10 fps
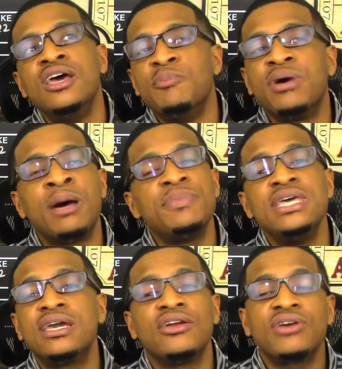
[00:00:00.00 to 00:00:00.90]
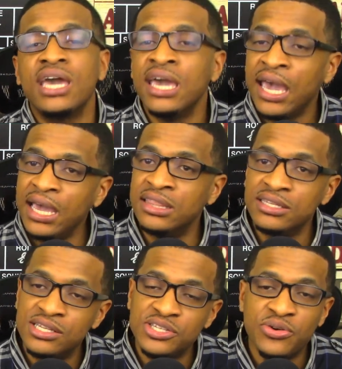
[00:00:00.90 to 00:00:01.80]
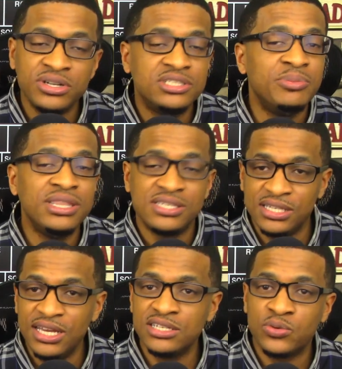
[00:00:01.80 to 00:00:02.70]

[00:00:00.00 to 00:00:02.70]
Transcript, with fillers: But I'm thinking, okay, hey, this is going to be the scene